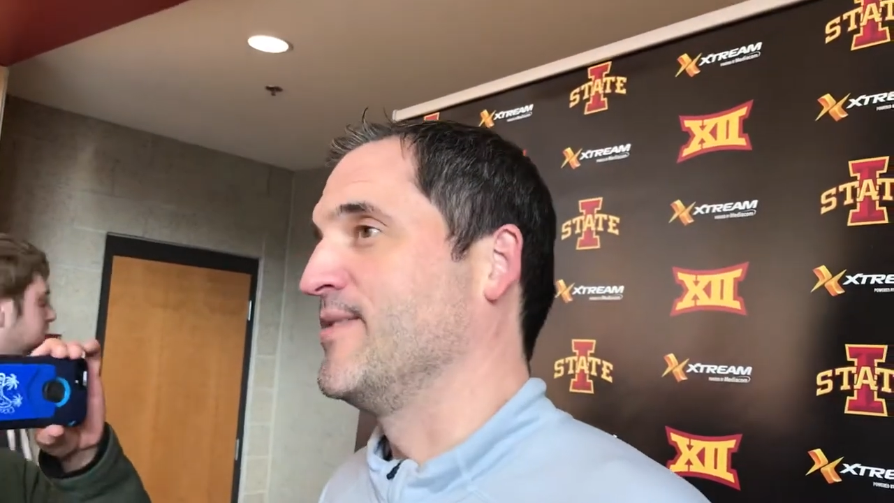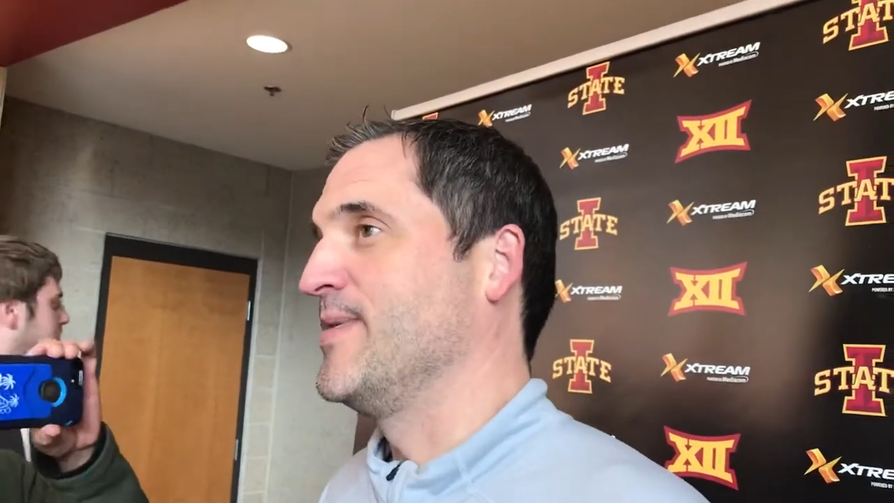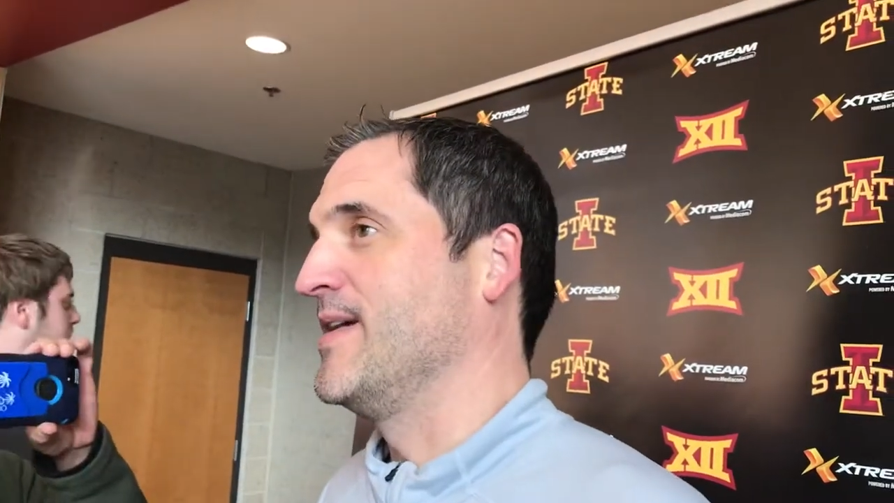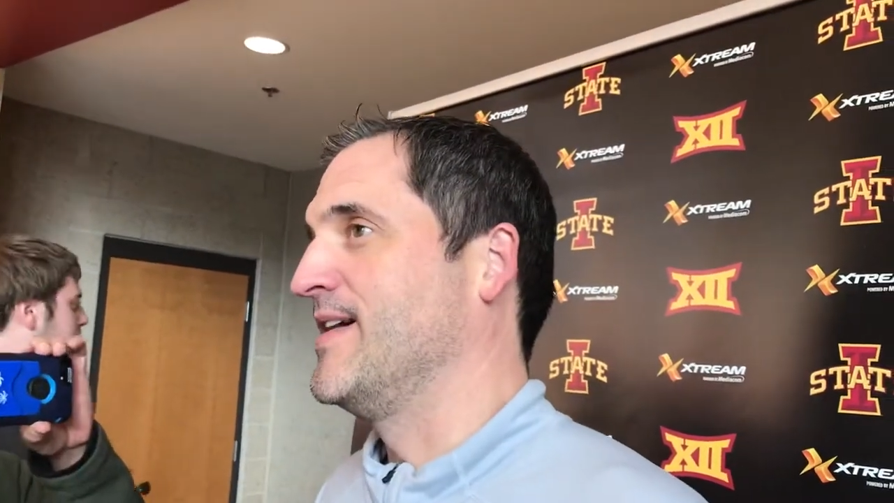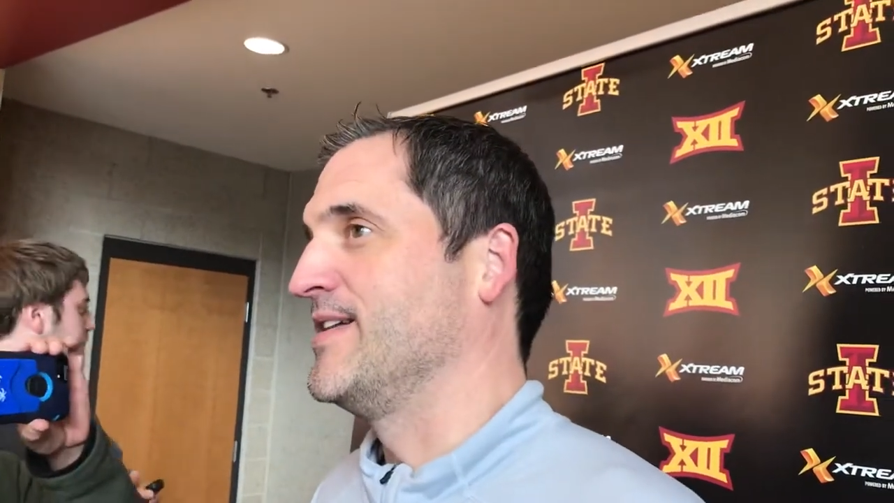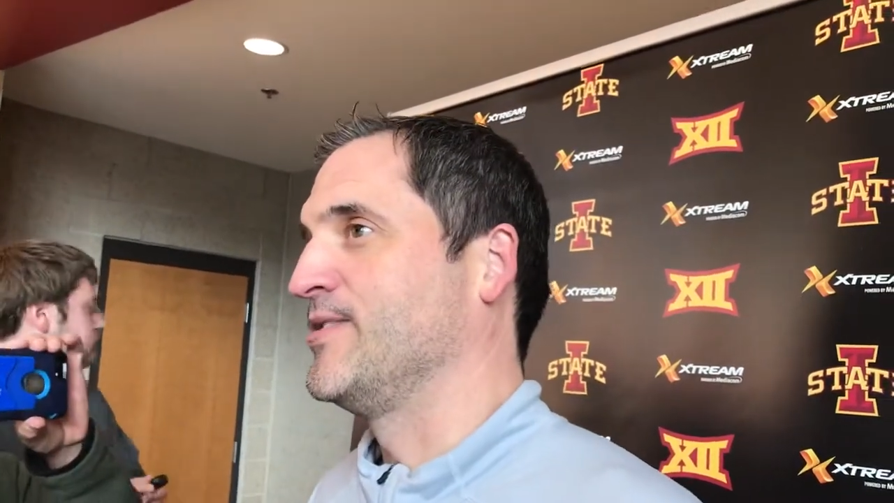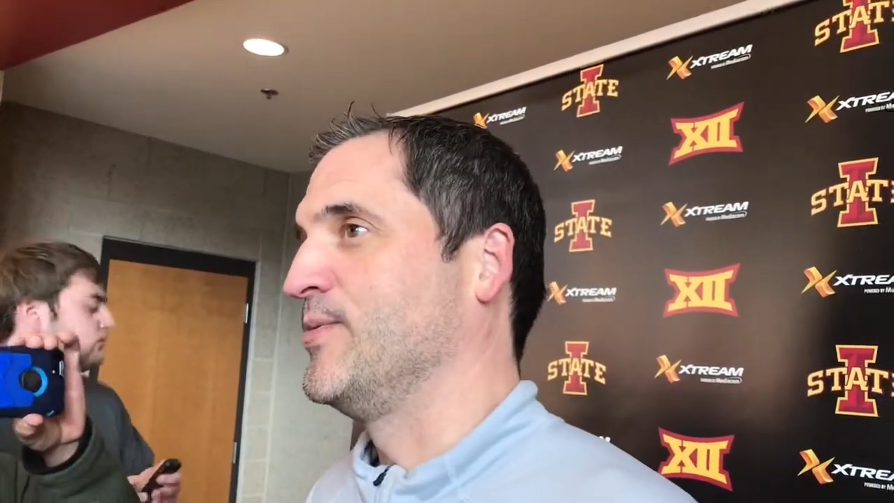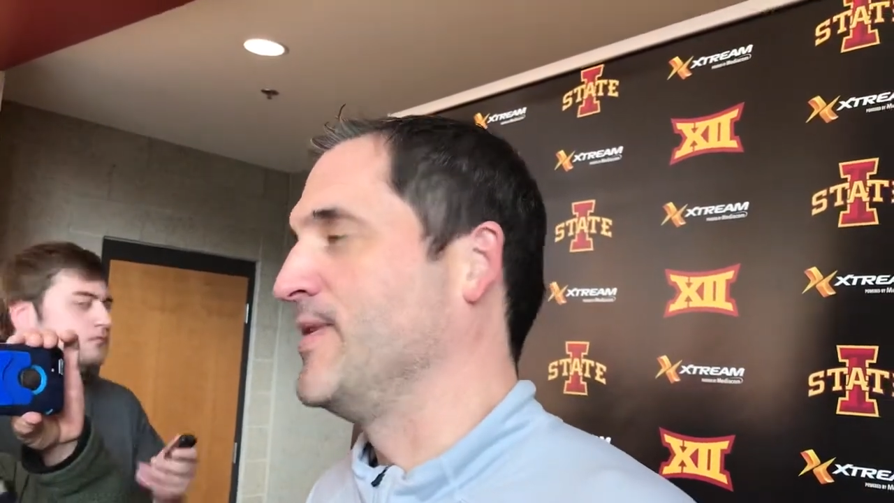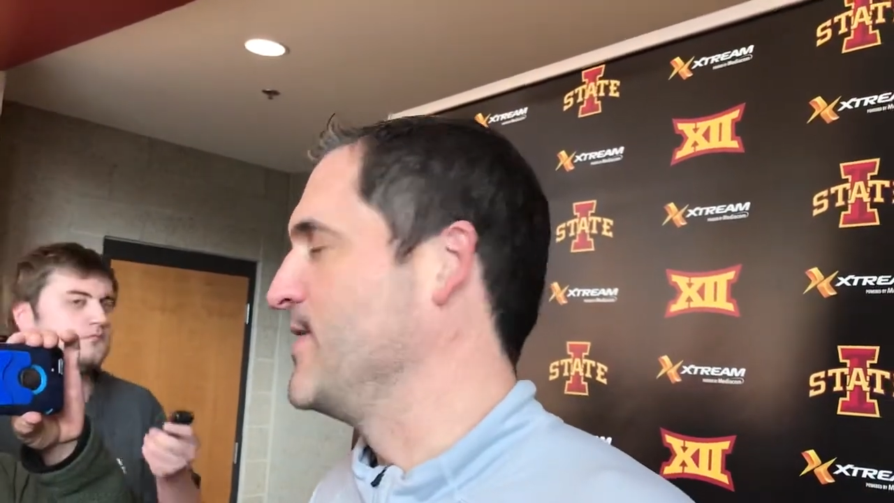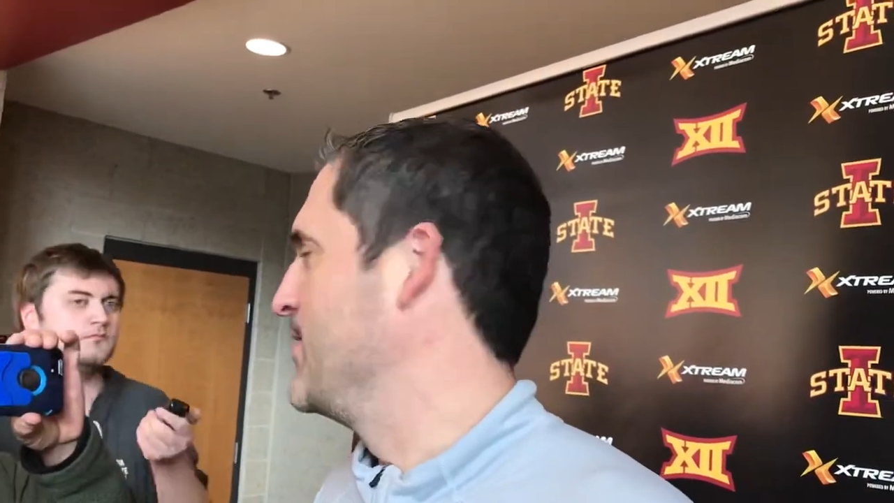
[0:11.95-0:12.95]
to be honest
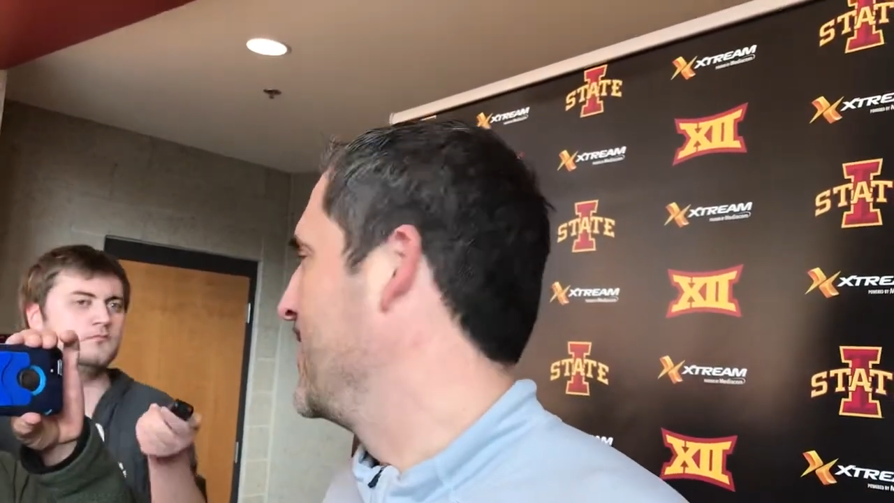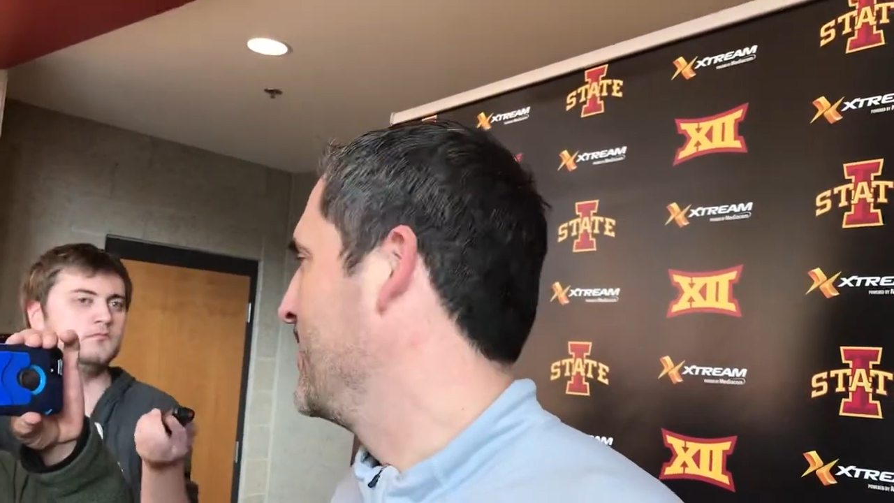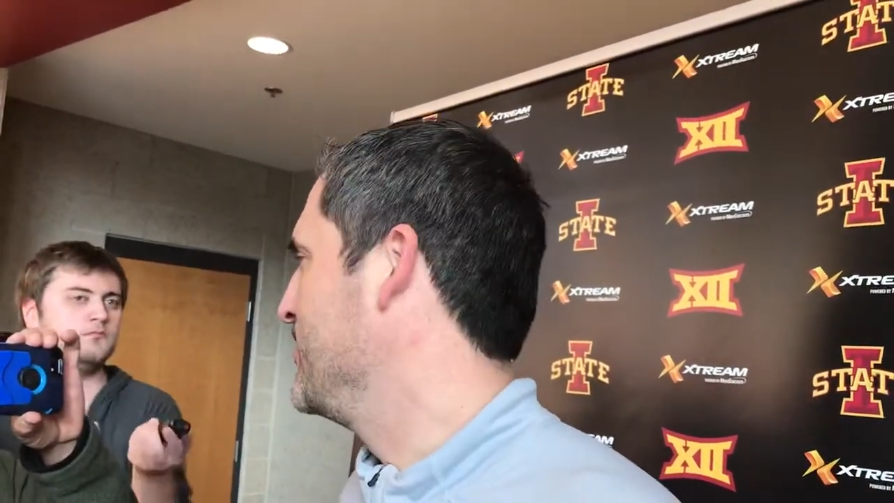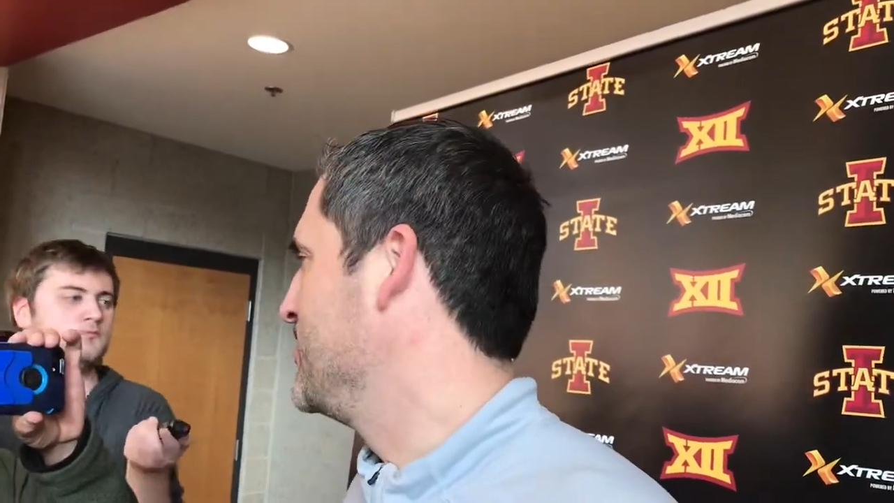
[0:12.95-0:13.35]
with you, man.